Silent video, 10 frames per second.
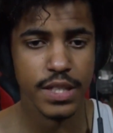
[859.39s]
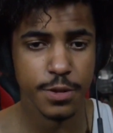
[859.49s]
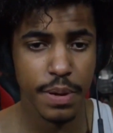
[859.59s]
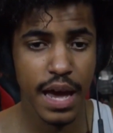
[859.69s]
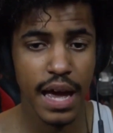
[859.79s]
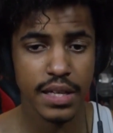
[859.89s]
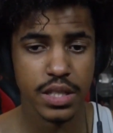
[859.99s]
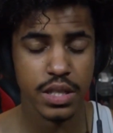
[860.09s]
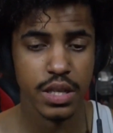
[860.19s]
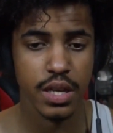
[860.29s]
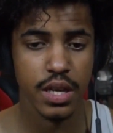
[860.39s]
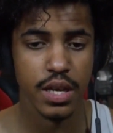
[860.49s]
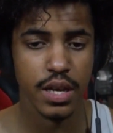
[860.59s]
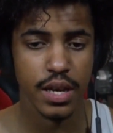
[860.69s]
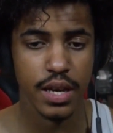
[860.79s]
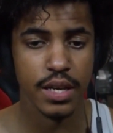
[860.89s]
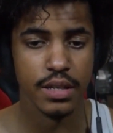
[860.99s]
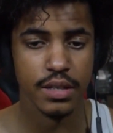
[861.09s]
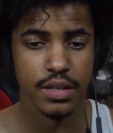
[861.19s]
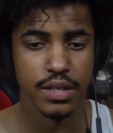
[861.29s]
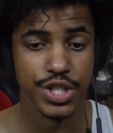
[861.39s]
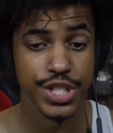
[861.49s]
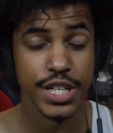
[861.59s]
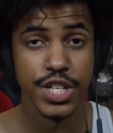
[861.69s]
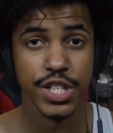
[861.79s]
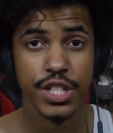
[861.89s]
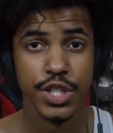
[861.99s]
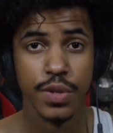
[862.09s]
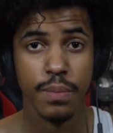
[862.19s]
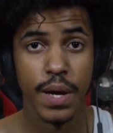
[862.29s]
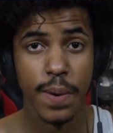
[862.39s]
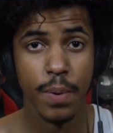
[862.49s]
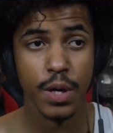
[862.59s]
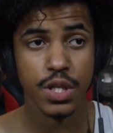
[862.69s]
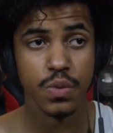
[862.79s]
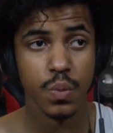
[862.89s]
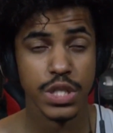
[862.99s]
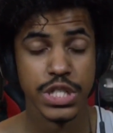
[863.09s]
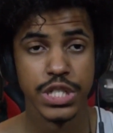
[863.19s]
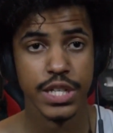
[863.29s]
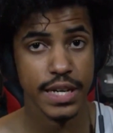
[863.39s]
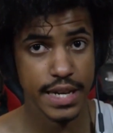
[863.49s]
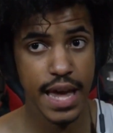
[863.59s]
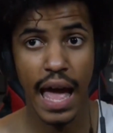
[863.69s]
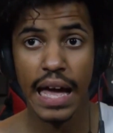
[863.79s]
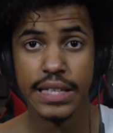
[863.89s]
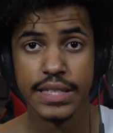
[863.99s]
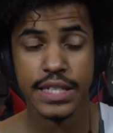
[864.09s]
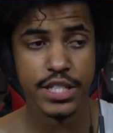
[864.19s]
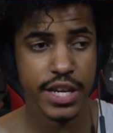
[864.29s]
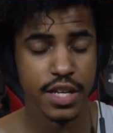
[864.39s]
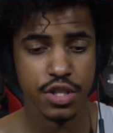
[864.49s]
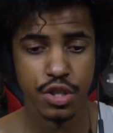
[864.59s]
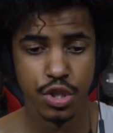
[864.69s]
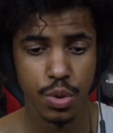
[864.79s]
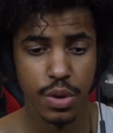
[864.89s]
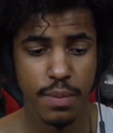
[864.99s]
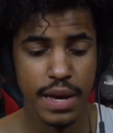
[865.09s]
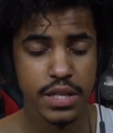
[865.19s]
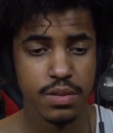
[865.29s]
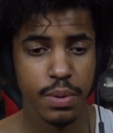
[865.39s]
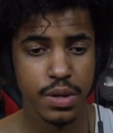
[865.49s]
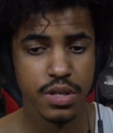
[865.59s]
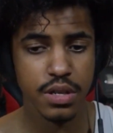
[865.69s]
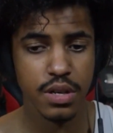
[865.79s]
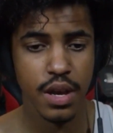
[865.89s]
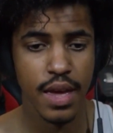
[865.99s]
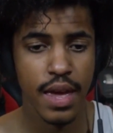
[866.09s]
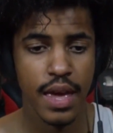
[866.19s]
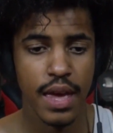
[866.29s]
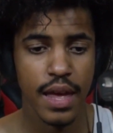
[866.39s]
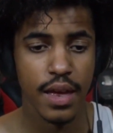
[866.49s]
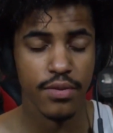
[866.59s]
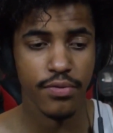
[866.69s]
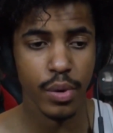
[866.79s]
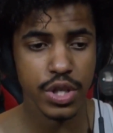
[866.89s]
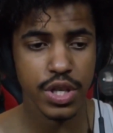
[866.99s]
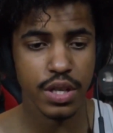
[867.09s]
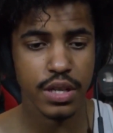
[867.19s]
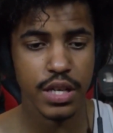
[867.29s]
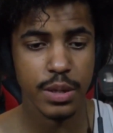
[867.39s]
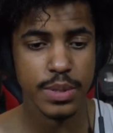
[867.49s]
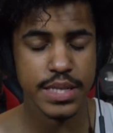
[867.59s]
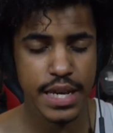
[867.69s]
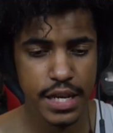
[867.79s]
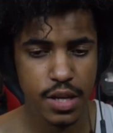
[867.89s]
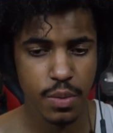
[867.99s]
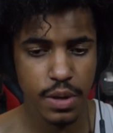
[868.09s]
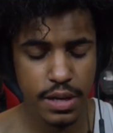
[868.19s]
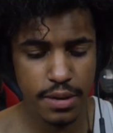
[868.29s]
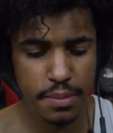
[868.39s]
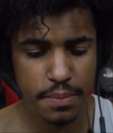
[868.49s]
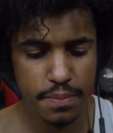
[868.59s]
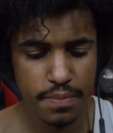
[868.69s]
his past, and changing into a better person, which he has. He changed into an amazing person. And unfortunately, he was taken away.